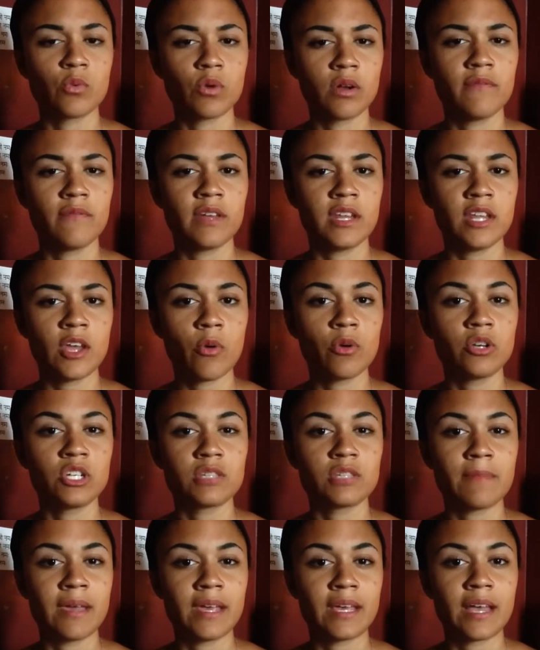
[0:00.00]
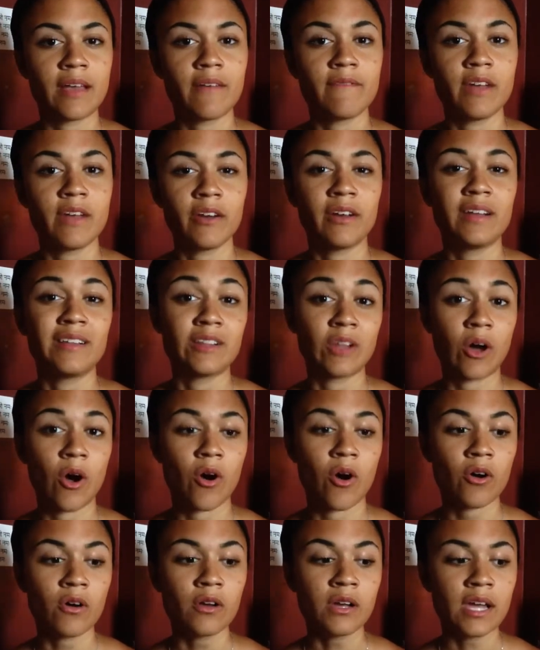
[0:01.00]
one video would just make it very
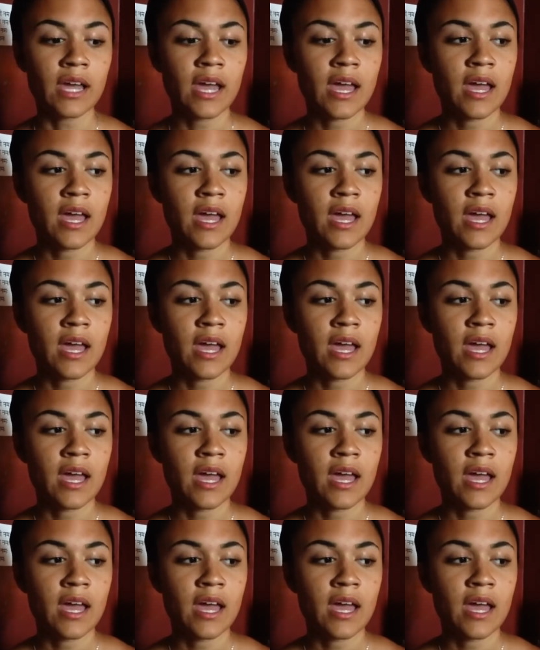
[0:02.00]
long.